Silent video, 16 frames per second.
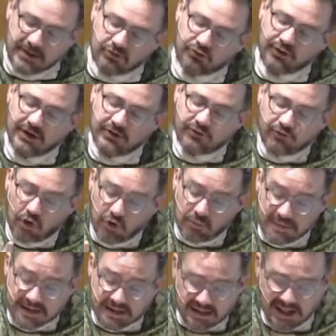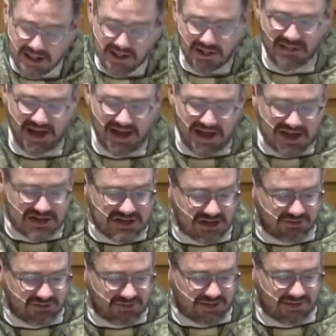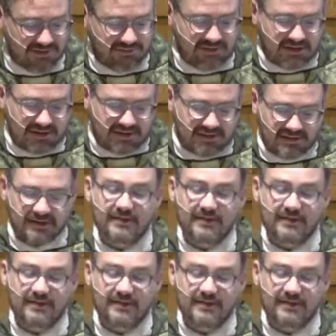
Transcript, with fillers: transforming that initiative, and in the,